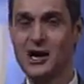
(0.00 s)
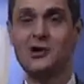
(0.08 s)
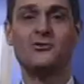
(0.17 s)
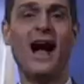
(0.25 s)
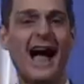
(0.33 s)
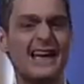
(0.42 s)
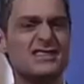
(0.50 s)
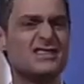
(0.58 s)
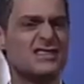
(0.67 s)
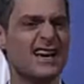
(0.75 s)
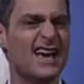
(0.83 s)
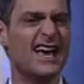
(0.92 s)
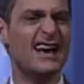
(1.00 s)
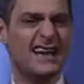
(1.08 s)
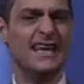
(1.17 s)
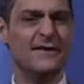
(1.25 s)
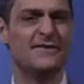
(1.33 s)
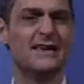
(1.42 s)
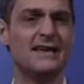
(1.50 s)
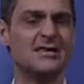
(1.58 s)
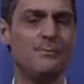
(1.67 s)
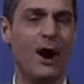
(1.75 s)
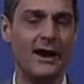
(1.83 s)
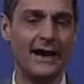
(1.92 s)
Christ lives in His
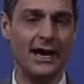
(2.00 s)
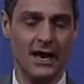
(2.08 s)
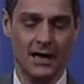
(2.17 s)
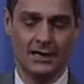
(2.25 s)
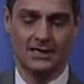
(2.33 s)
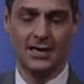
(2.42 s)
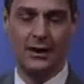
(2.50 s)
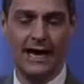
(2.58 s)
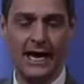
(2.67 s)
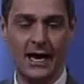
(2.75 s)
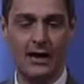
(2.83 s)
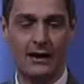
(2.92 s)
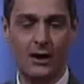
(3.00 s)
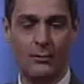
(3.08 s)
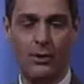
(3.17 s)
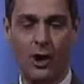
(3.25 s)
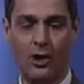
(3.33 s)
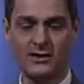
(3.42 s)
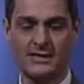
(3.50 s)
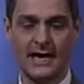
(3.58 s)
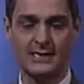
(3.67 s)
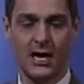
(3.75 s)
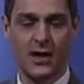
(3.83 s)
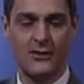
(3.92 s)
body. So here, Paul
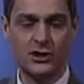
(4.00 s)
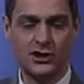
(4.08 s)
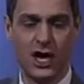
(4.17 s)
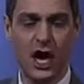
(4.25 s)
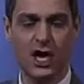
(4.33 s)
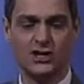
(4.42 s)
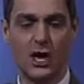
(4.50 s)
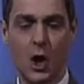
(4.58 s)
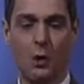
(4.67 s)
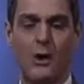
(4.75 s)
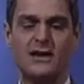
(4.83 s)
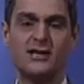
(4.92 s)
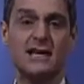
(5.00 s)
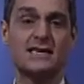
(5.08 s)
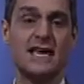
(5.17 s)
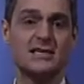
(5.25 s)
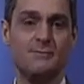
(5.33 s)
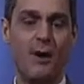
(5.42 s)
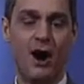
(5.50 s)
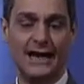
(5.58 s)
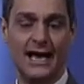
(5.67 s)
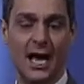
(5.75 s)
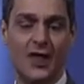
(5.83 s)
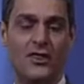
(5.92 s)
says, the church, which is His
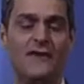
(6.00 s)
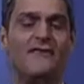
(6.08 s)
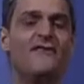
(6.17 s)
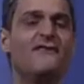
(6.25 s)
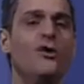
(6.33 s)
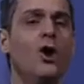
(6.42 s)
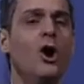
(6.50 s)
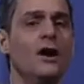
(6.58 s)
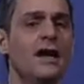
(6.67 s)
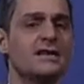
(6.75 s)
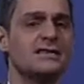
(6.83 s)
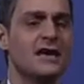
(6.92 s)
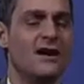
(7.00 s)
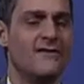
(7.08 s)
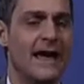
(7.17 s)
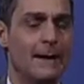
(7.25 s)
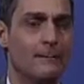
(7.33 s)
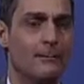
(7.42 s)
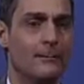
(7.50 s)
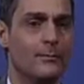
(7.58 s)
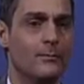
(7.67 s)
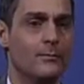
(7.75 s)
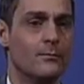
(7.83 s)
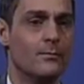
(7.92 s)
body, the fullness of Him
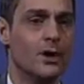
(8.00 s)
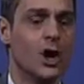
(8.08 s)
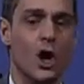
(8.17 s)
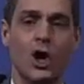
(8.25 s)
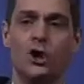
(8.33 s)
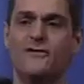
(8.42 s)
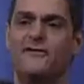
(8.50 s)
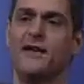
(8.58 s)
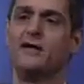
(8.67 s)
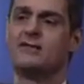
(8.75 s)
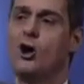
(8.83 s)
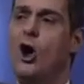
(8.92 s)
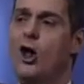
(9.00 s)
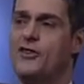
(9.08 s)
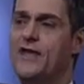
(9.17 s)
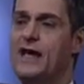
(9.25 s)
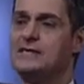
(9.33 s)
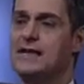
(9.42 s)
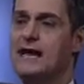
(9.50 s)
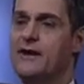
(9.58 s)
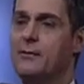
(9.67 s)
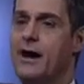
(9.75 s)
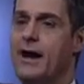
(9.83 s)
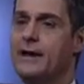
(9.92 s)
who fills all things in every
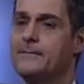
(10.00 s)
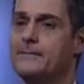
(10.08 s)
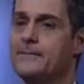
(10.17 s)
way.